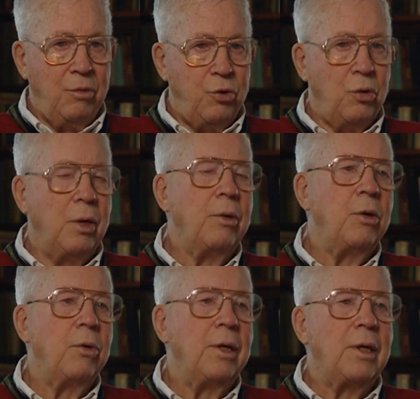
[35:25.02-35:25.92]
Sure,
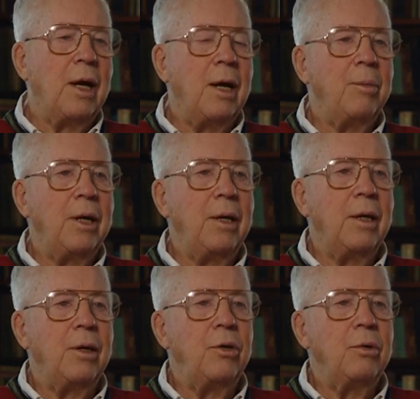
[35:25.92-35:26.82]
you were in climbing
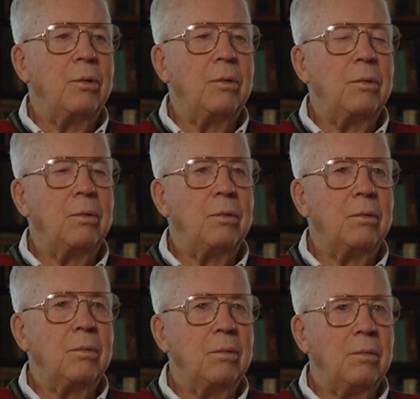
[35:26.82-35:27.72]
and you
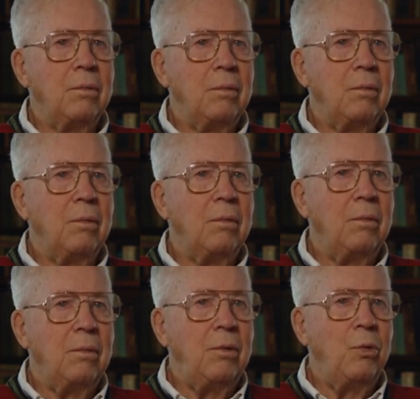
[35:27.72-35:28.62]

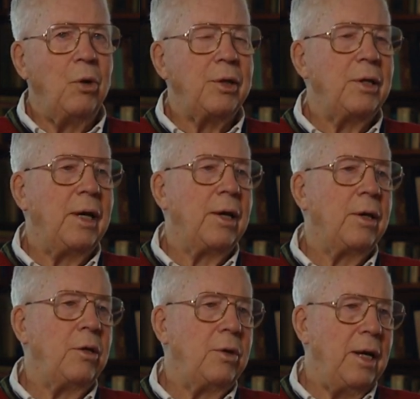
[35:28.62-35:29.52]
worked together,
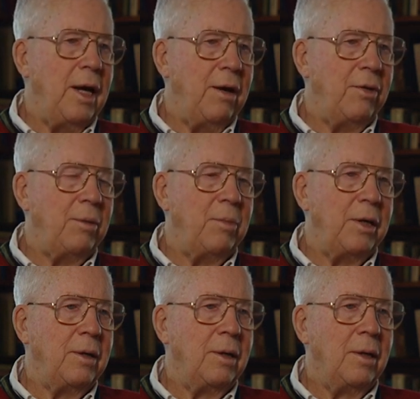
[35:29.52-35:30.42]
you did have it,
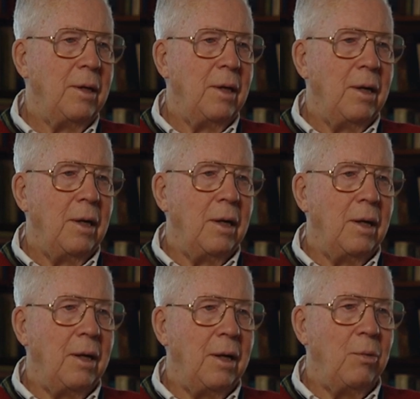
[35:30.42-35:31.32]
but
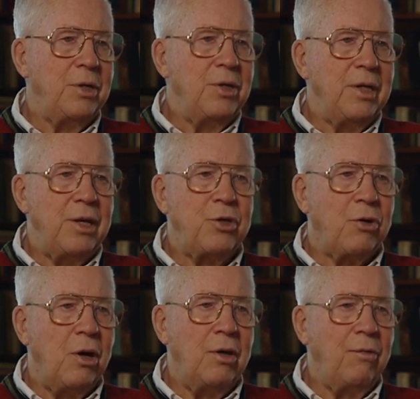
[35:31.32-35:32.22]
it wasn't that
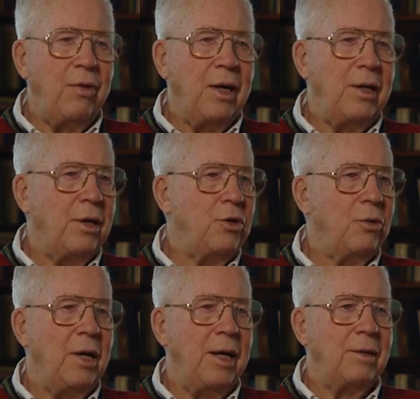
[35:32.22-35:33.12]
strong feeling that you
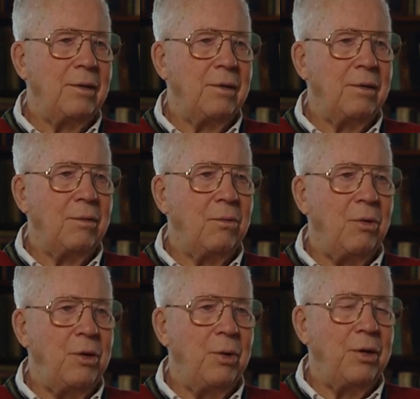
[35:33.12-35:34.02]
got
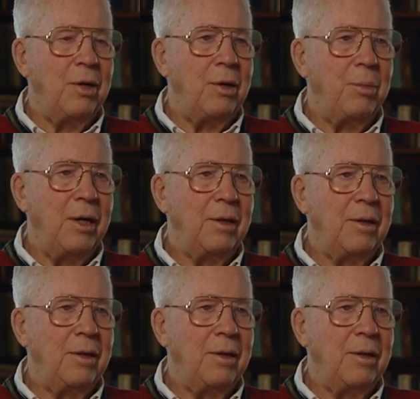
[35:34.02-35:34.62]
when you went to combat.